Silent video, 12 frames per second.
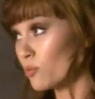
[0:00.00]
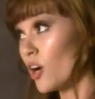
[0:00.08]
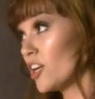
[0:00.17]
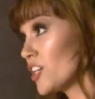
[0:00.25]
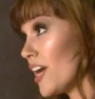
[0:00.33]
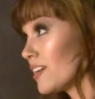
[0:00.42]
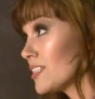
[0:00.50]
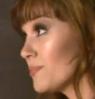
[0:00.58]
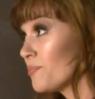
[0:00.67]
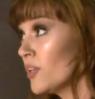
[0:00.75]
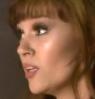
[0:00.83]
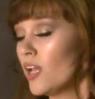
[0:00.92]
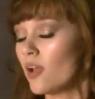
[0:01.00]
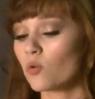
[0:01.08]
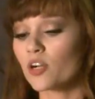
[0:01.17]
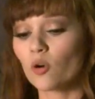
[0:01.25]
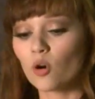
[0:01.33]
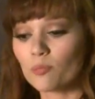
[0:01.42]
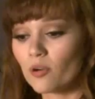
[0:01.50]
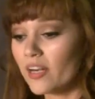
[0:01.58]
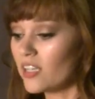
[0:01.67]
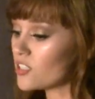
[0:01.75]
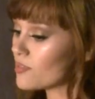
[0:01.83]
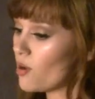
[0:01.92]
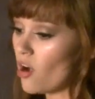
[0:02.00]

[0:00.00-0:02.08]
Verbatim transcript: project, and we're incorporating some